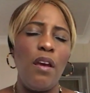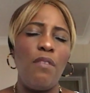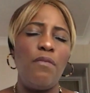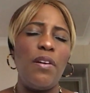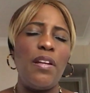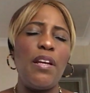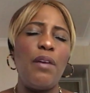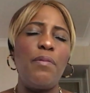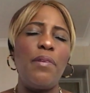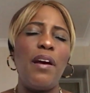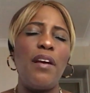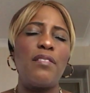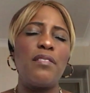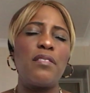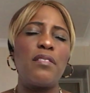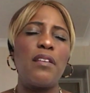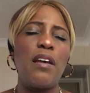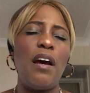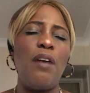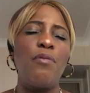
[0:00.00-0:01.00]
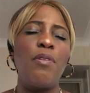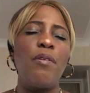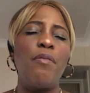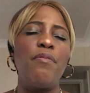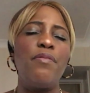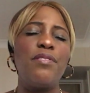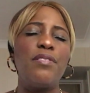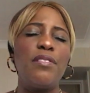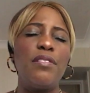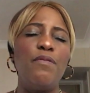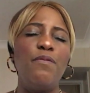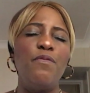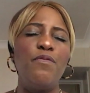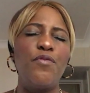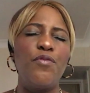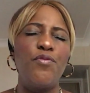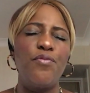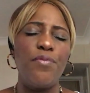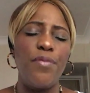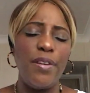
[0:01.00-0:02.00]
Father, we ask and we receive
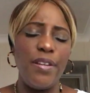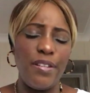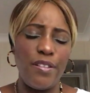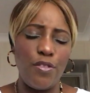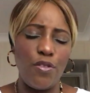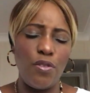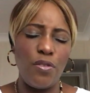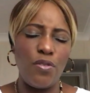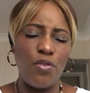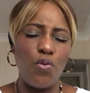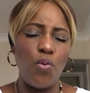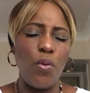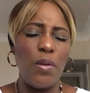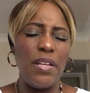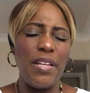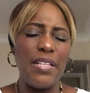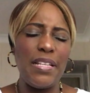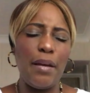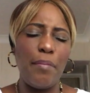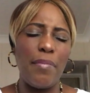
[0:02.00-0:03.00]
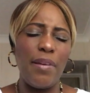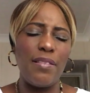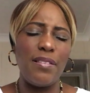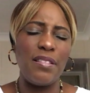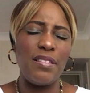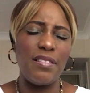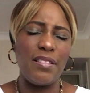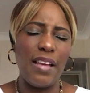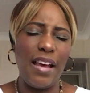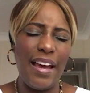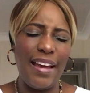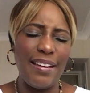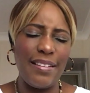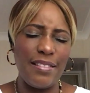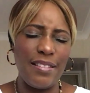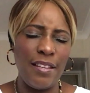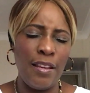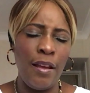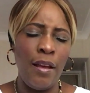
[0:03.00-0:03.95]
grace to lay them aside